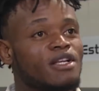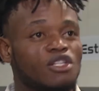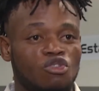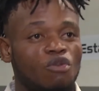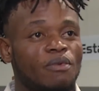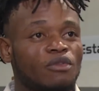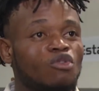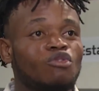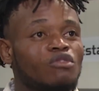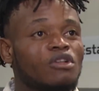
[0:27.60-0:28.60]
I'm doing this
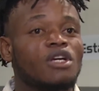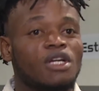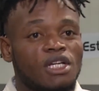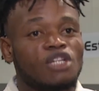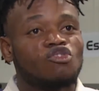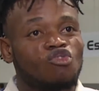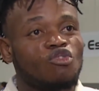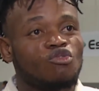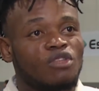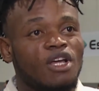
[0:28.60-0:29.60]
for all the
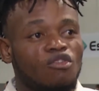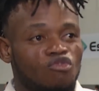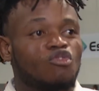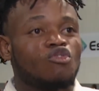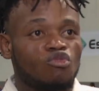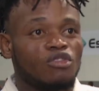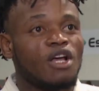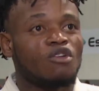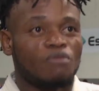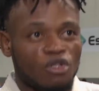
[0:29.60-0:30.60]
refugees in the world.
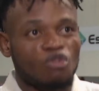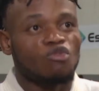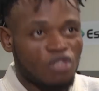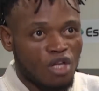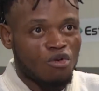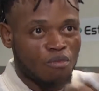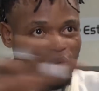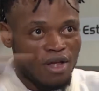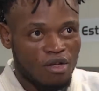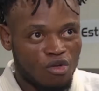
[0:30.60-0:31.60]
I'm fighting for all of
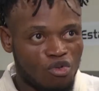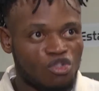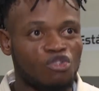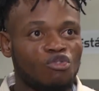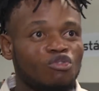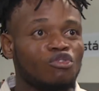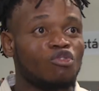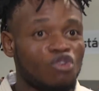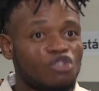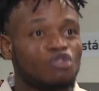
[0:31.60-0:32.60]
us. All of us.